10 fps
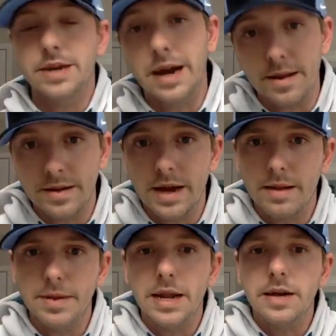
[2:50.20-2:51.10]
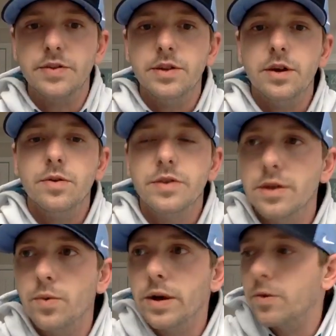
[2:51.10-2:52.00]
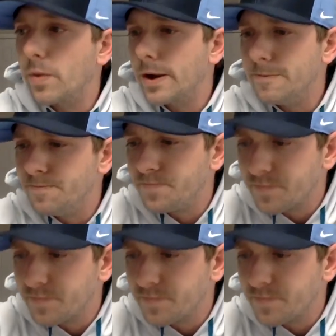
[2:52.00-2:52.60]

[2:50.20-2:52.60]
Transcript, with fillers: kind of kind of be nice to know instead of waiting around.